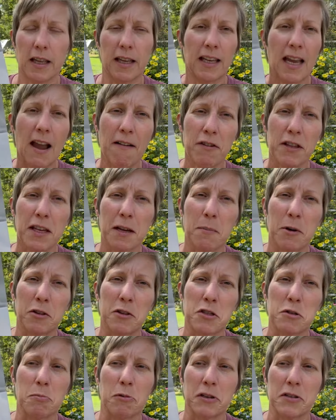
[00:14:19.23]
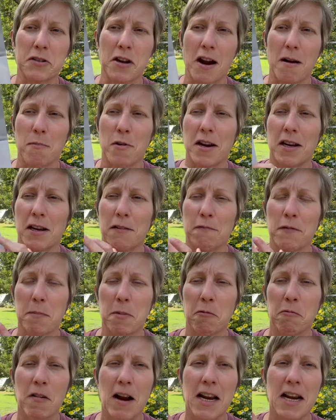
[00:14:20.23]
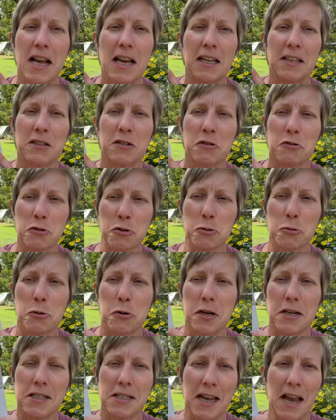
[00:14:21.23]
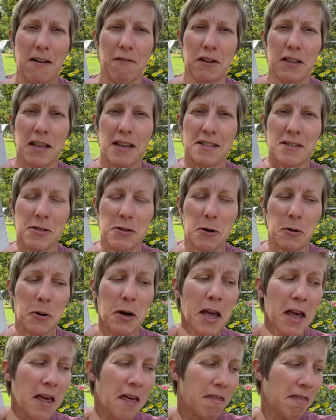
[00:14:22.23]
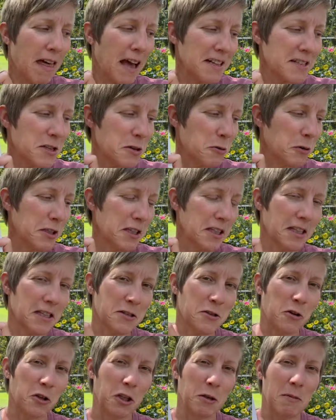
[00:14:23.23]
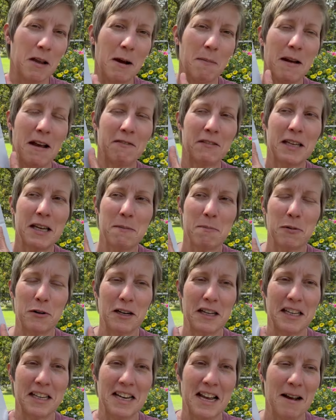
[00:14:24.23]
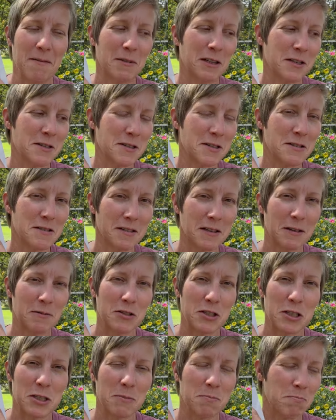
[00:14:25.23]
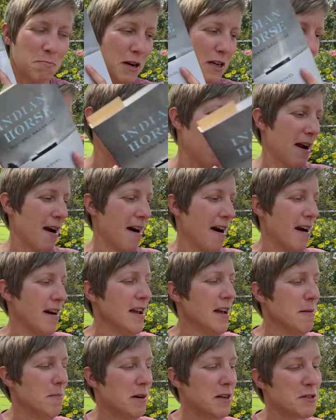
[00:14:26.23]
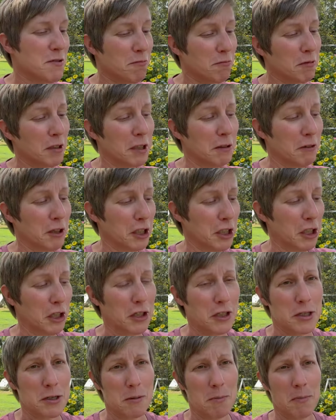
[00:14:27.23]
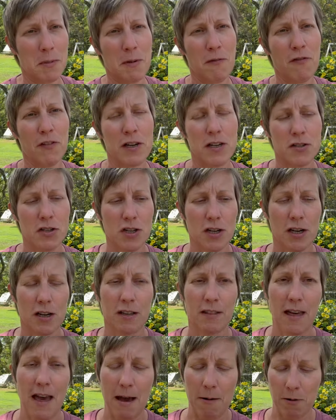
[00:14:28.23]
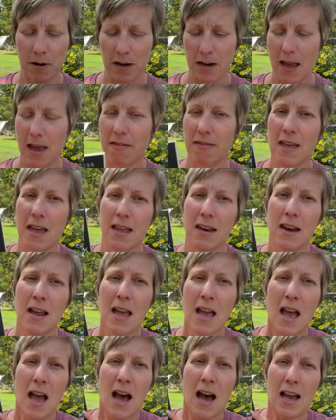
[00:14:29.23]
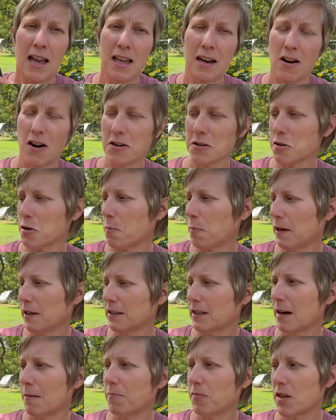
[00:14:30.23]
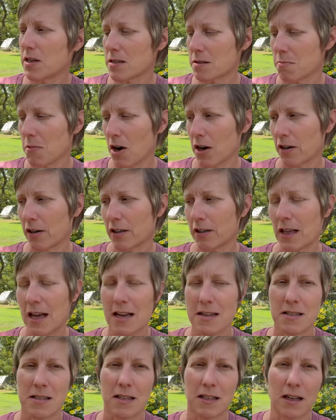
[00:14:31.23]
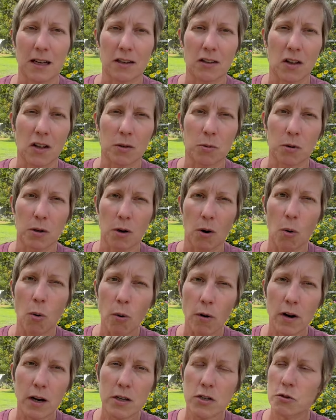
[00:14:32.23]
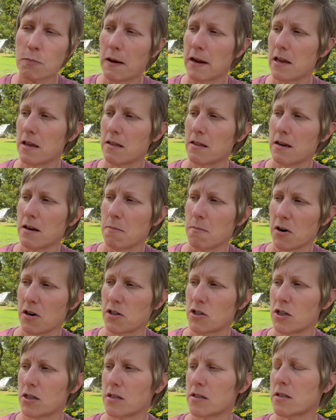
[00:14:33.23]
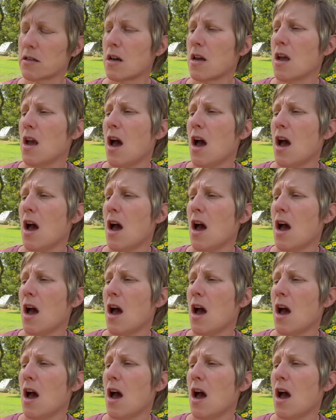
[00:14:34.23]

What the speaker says: Like, everything about this book is heartbreaking, from the writing to the story to everything. So that's the only thing that's holding me up. I have to keep putting it down because it just breaks my heart, but it's really, really good. So I'm gonna be finishing that one. And then I had also picked up this modern classic, A Clockwork Orange by Anthony Burgess.